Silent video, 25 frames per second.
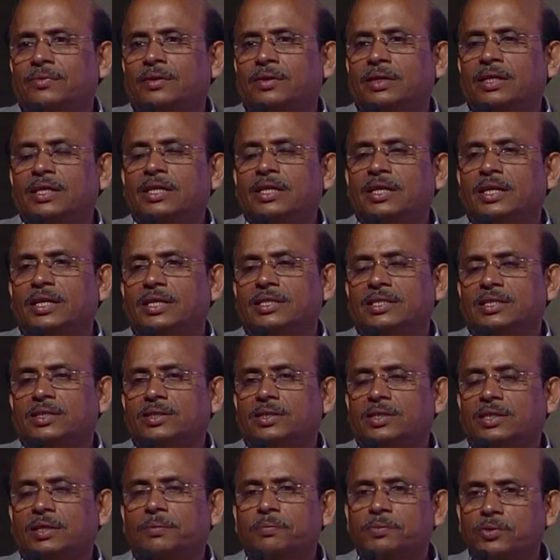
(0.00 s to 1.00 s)
In
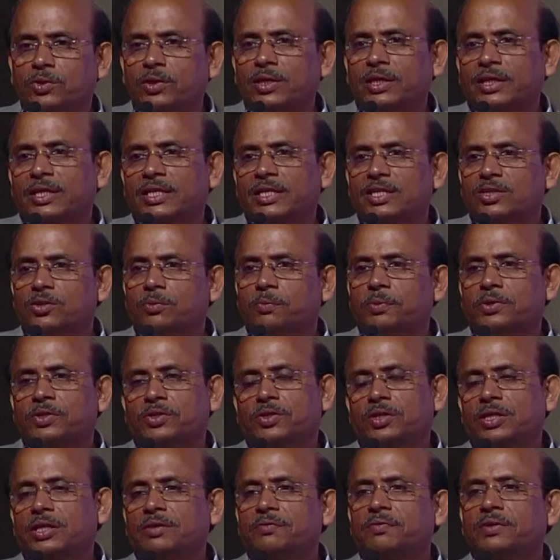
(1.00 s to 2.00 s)
subsonic and
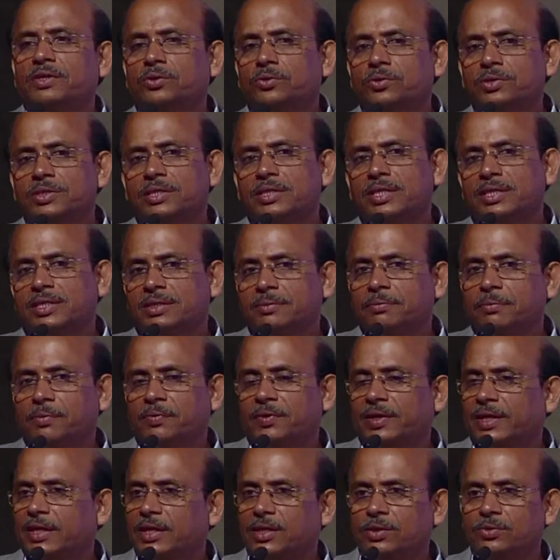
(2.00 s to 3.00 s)
supersonic, we
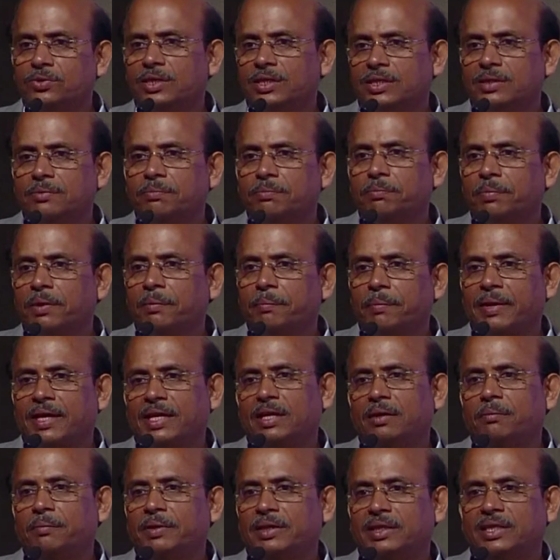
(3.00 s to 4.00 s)
can use the simple
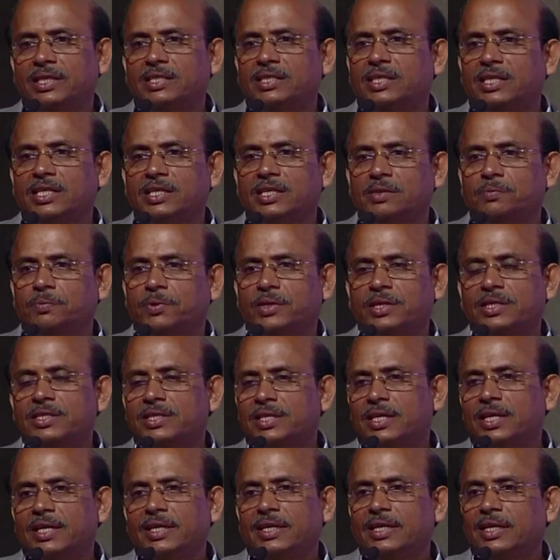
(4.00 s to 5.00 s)
panel methods, that is
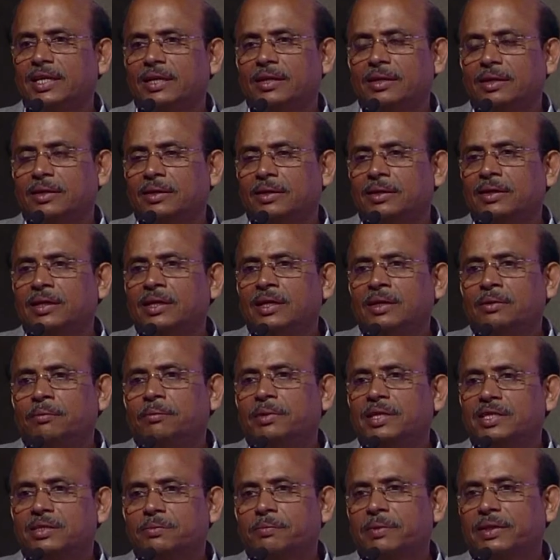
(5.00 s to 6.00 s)
potential
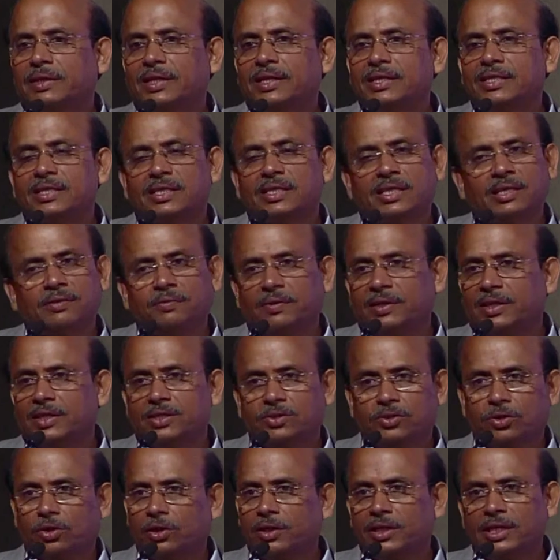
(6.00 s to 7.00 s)
based methods, and we can
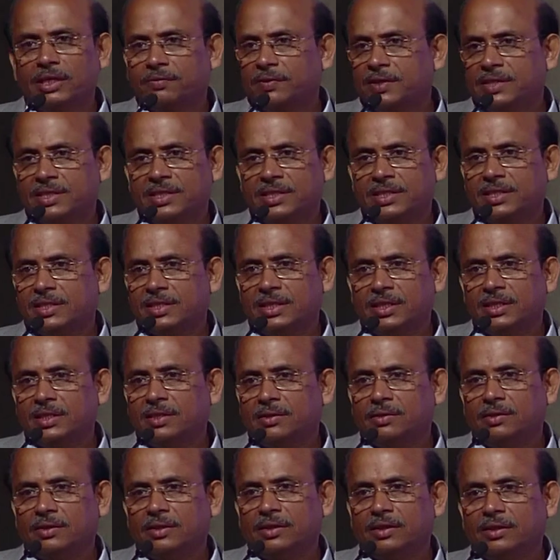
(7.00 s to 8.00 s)
solve the equations.
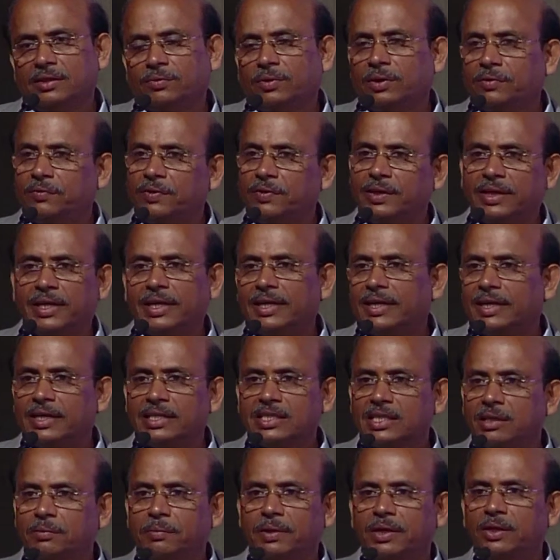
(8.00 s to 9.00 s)
We get
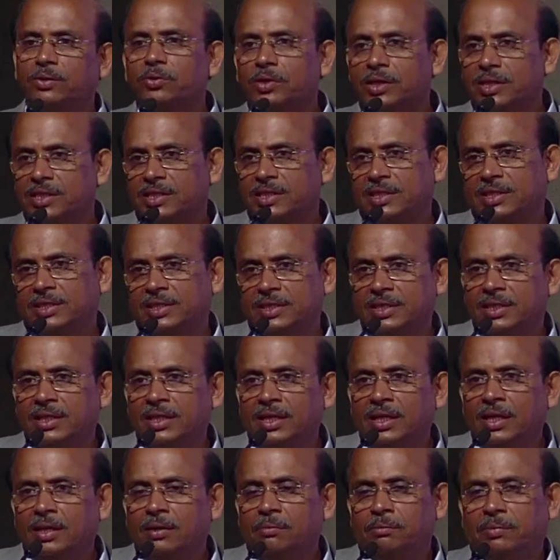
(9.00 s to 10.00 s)
reasonably good results.
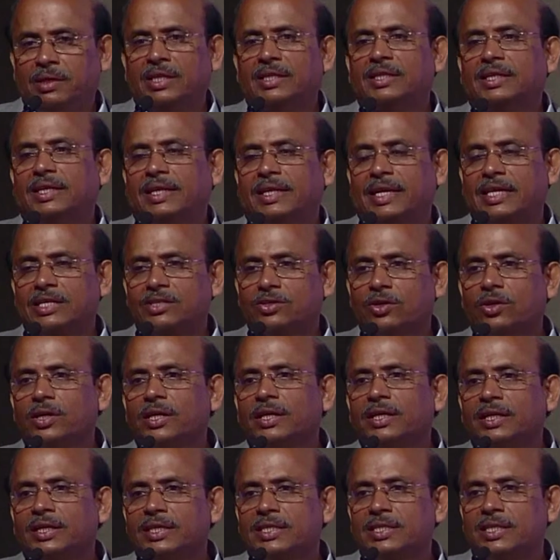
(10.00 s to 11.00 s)
But in the
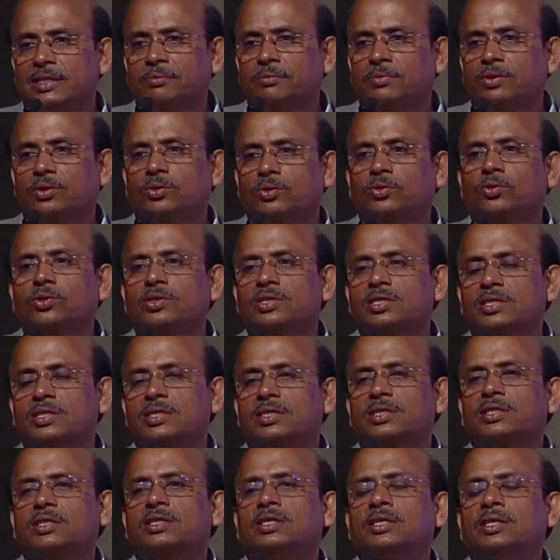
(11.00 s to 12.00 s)
transonic regime,
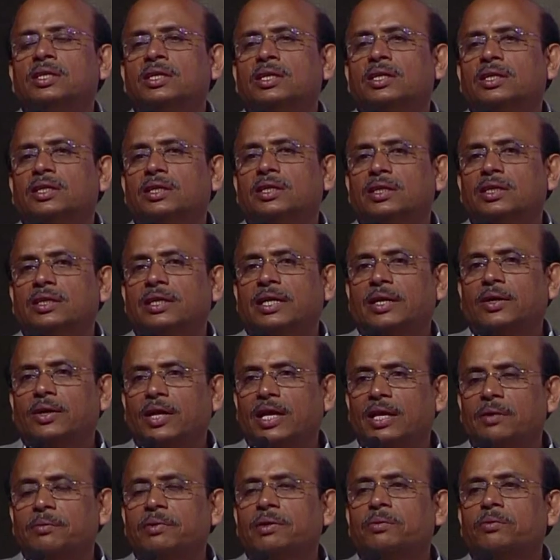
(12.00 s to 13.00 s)
those
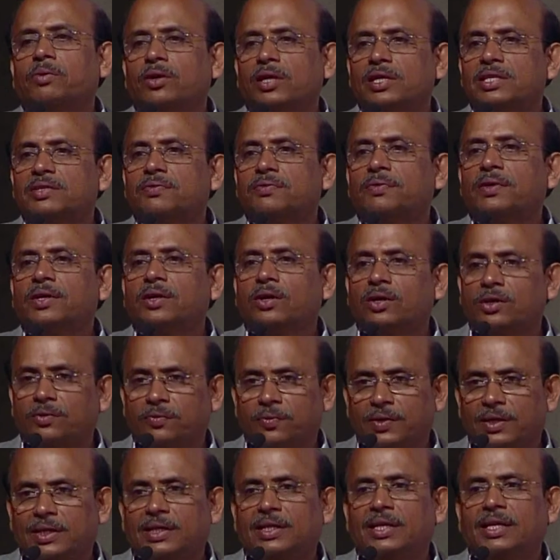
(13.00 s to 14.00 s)
aerodynamic models will not
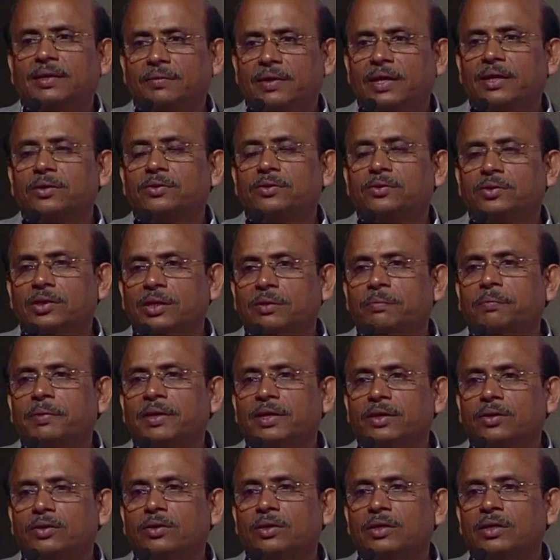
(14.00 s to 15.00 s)
work, and we have to
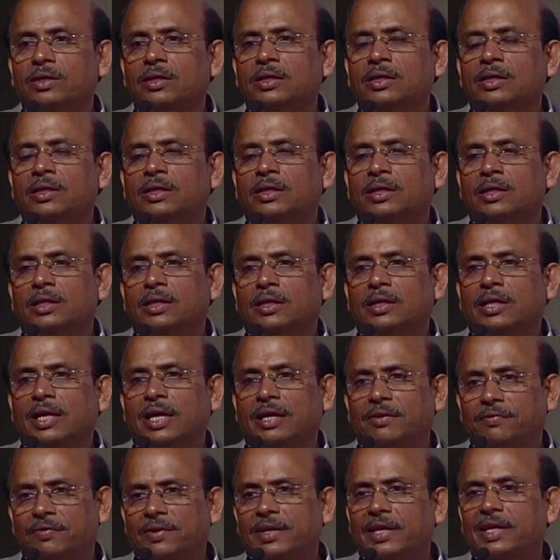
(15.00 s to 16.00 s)
depend on
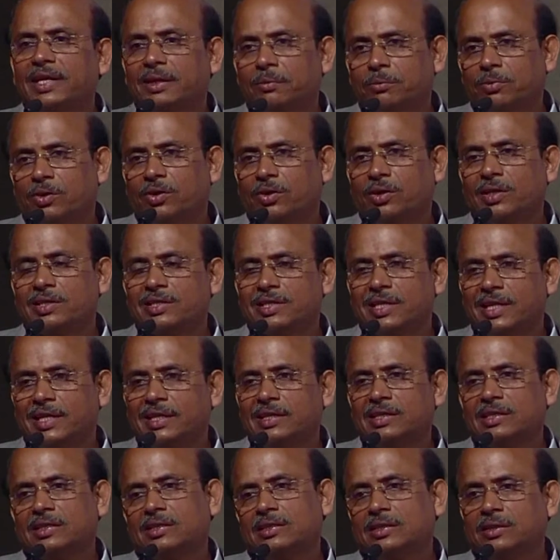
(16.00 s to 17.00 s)
high fidelity models
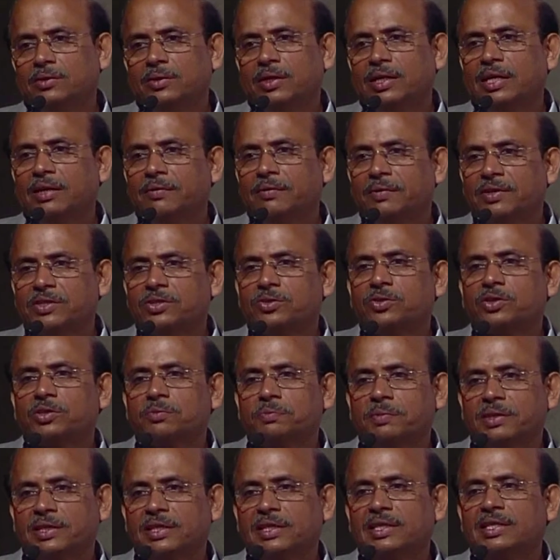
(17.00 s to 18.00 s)
like our Navier-Stokes
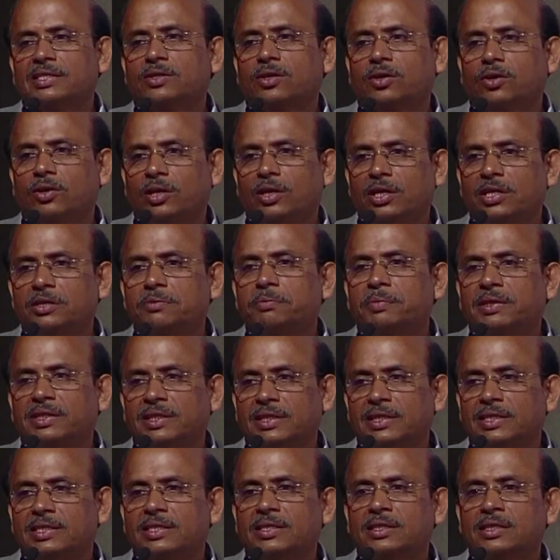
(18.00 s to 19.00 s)
methods or Euler's
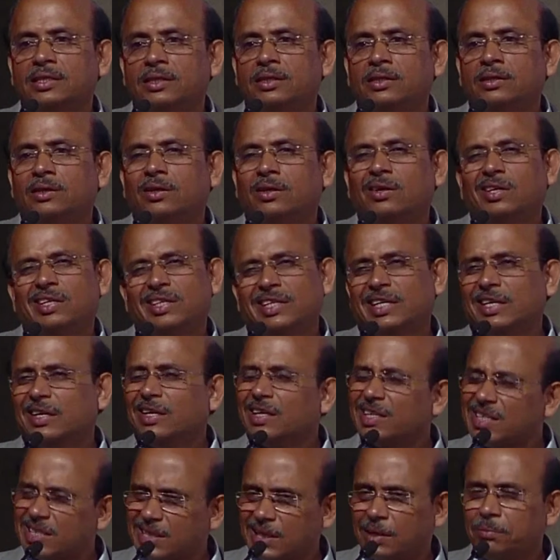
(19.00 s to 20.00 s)
methods, or there
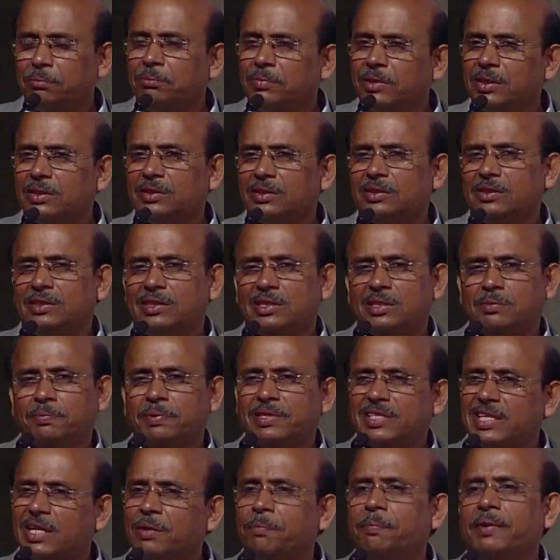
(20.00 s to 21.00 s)
are some
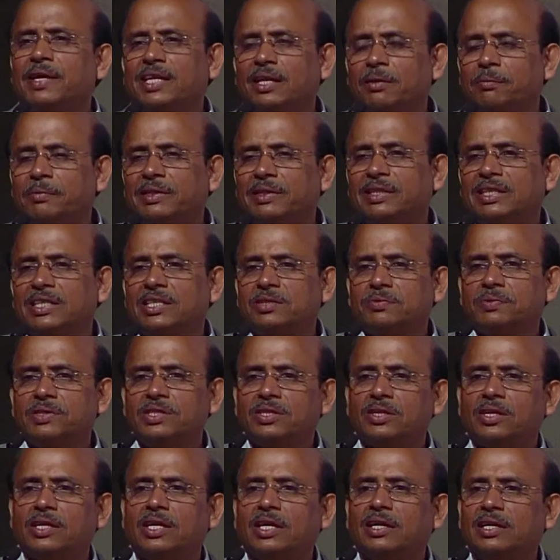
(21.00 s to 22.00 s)
special panel methods
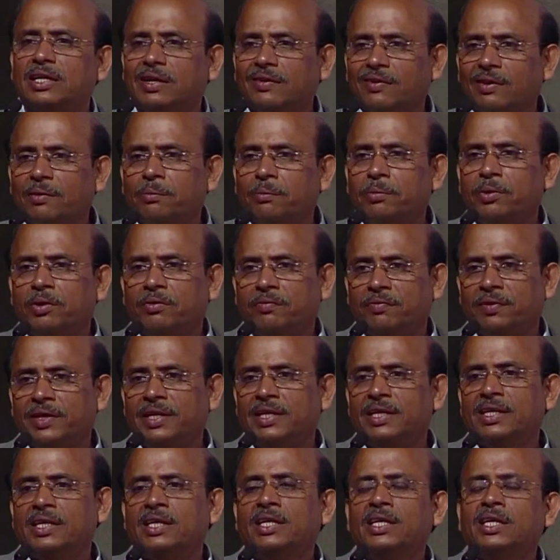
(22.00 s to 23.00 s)
which are developed of
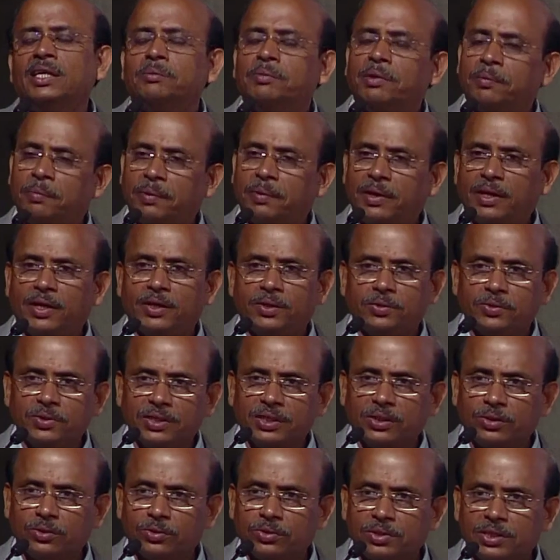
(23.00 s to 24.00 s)
late. People are
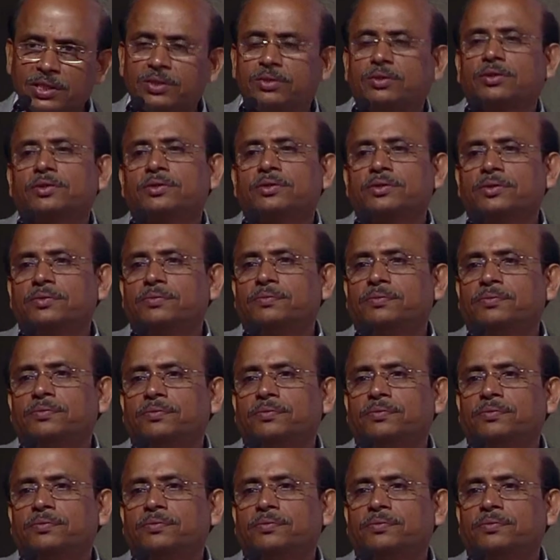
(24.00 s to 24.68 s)
using those things also.